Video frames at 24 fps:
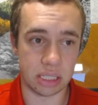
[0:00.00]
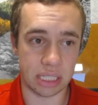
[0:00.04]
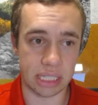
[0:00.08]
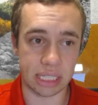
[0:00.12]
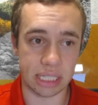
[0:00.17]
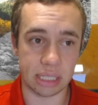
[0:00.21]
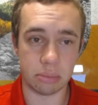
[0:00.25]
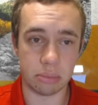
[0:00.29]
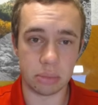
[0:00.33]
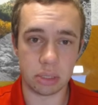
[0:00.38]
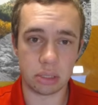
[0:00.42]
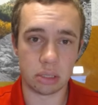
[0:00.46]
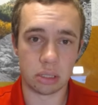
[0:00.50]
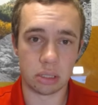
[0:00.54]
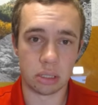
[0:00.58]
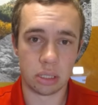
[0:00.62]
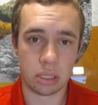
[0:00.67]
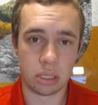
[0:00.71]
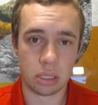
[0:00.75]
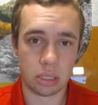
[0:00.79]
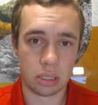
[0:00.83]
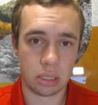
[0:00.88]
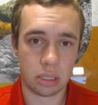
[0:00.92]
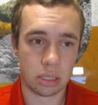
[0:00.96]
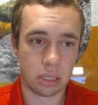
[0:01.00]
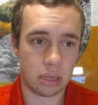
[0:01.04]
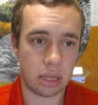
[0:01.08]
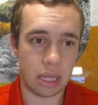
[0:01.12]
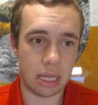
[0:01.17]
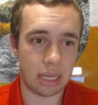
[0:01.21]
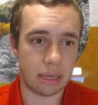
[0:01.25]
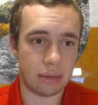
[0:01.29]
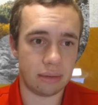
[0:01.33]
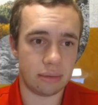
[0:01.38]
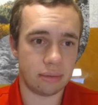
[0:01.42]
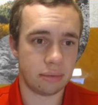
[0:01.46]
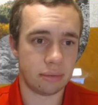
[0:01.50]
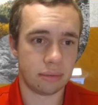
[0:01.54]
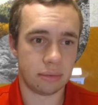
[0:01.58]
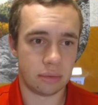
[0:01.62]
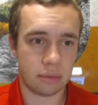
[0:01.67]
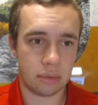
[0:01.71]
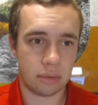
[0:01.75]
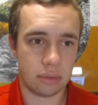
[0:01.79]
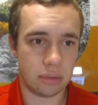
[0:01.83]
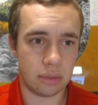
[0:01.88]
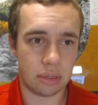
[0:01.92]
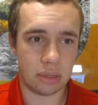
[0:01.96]
teams that
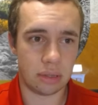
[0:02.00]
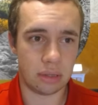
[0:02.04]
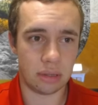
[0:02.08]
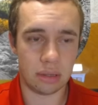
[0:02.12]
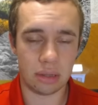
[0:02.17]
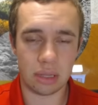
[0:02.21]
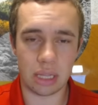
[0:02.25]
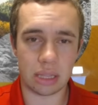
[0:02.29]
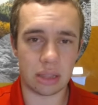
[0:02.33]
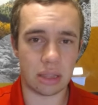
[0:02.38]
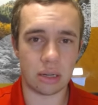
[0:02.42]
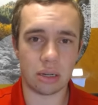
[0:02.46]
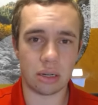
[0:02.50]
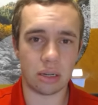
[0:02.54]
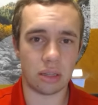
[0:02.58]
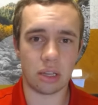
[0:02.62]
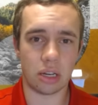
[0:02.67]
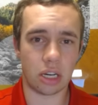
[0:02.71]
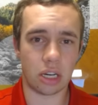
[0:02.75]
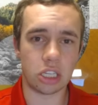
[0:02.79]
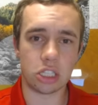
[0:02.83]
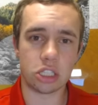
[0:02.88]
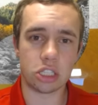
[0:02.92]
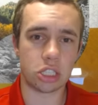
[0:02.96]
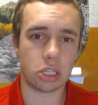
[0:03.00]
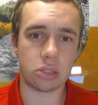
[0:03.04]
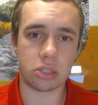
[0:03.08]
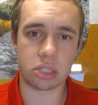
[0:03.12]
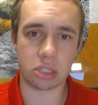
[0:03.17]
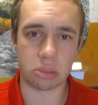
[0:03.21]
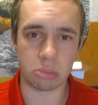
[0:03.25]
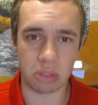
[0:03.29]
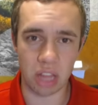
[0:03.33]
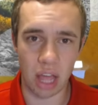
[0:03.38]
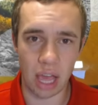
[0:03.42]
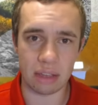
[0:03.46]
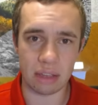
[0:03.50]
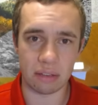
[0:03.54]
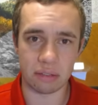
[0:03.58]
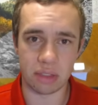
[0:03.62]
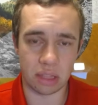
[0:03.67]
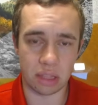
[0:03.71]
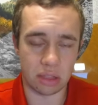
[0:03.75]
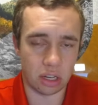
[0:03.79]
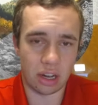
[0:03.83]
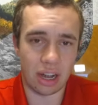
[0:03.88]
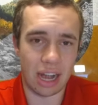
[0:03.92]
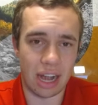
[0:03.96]
they're going to show some life,
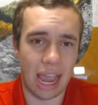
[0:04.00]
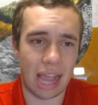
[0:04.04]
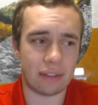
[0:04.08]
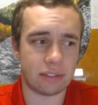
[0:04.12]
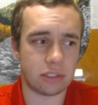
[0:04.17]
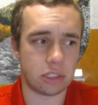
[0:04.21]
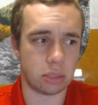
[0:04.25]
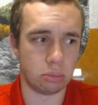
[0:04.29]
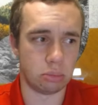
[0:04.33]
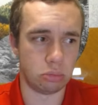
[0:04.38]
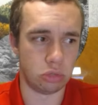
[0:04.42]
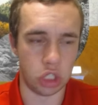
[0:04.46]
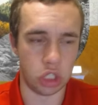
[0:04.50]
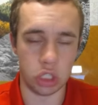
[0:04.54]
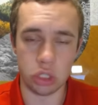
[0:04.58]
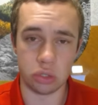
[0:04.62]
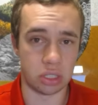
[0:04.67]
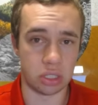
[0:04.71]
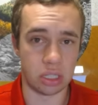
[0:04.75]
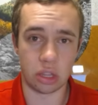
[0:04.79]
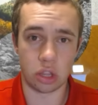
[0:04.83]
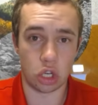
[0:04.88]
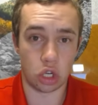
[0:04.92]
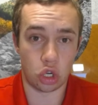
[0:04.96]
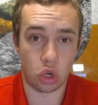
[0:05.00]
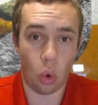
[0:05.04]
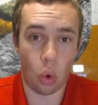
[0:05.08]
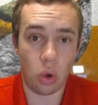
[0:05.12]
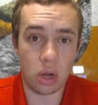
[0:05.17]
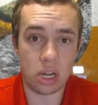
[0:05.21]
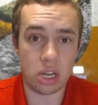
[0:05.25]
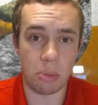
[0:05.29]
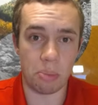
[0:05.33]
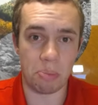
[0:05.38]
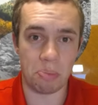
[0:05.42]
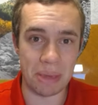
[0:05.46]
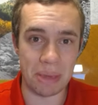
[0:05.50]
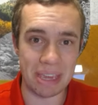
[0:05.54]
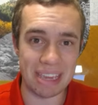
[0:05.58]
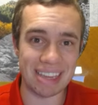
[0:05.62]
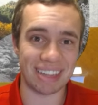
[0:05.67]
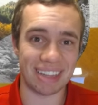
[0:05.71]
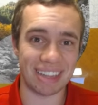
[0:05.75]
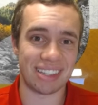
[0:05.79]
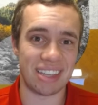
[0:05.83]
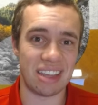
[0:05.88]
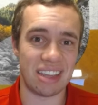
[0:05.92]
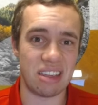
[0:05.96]
that they're going to have some juice, that they're going to be
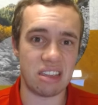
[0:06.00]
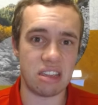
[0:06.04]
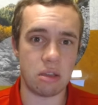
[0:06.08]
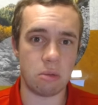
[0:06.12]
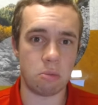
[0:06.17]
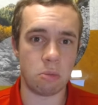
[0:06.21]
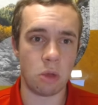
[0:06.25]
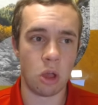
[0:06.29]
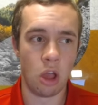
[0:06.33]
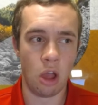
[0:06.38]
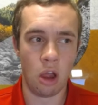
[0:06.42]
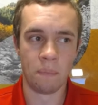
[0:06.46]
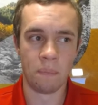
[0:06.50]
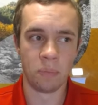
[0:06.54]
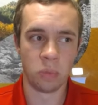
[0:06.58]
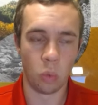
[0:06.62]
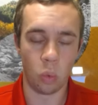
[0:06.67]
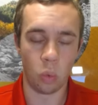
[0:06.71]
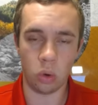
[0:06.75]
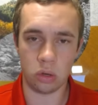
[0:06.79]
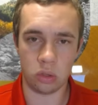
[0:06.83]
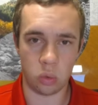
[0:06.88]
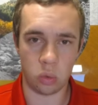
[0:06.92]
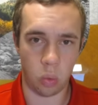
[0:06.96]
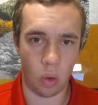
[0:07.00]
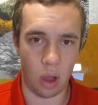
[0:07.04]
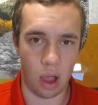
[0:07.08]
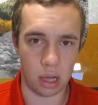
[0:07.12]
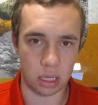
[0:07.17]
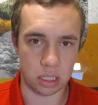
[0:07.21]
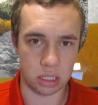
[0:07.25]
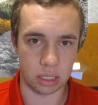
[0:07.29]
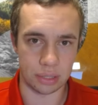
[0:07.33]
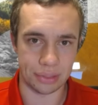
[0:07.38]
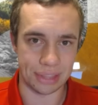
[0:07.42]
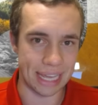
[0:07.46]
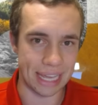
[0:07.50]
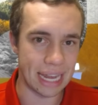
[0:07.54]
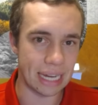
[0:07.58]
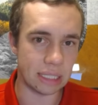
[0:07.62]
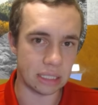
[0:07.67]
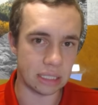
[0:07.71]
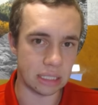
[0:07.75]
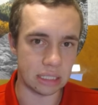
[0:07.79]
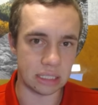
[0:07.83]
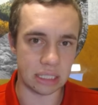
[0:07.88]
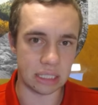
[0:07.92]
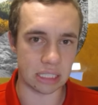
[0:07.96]
a team worth watching. The
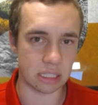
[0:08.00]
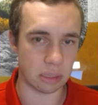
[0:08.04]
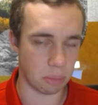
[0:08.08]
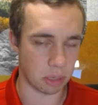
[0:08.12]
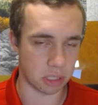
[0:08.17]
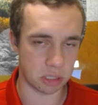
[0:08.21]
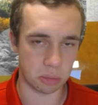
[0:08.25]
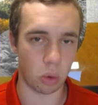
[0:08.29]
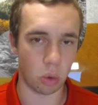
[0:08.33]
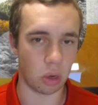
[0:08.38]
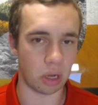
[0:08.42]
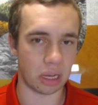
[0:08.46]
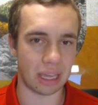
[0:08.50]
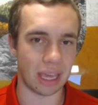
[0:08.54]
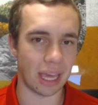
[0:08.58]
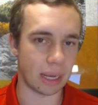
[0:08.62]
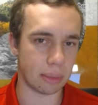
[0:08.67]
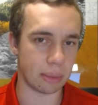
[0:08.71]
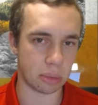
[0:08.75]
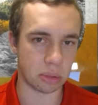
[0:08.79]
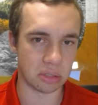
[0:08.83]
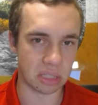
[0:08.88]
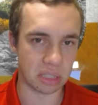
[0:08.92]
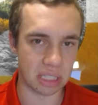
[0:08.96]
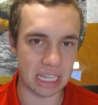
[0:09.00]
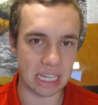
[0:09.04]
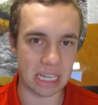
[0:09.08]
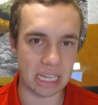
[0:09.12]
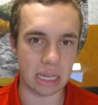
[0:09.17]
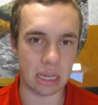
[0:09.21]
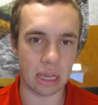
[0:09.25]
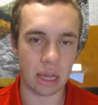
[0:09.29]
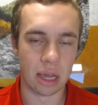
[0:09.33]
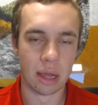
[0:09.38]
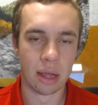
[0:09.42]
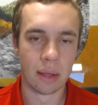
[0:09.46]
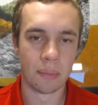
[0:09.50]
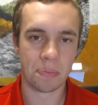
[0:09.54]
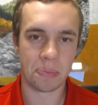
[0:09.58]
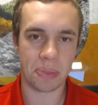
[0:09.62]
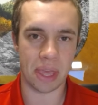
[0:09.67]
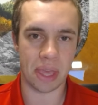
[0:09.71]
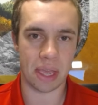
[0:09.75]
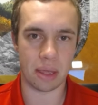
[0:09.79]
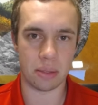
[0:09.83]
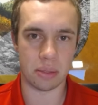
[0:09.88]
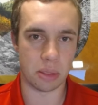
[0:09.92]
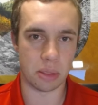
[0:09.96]
ACC is a much more gettable league
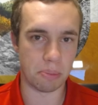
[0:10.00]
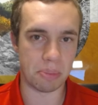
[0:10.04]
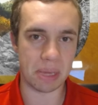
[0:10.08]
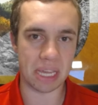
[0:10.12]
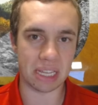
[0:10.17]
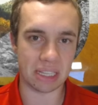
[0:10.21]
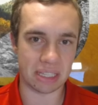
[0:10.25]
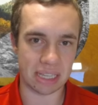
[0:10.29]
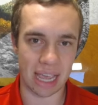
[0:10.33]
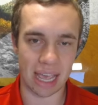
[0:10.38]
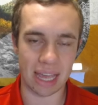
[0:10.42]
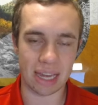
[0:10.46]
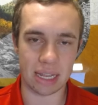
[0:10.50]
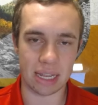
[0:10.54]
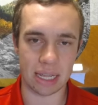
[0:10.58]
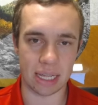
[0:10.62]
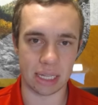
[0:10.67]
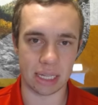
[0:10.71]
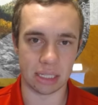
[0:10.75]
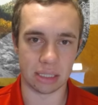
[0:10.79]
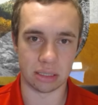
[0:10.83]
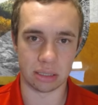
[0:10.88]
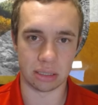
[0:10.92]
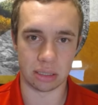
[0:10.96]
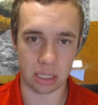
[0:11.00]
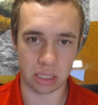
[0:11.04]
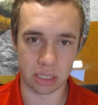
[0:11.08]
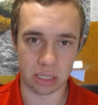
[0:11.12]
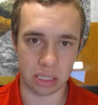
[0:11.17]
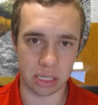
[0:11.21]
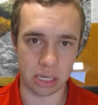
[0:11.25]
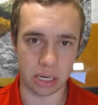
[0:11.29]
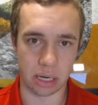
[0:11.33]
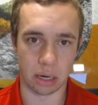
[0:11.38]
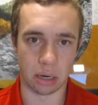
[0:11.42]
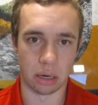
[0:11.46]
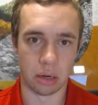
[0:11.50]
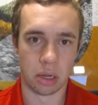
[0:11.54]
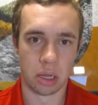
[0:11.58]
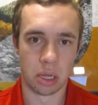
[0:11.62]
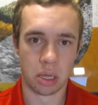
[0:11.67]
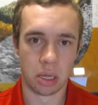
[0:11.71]
than the Big Ten is this year.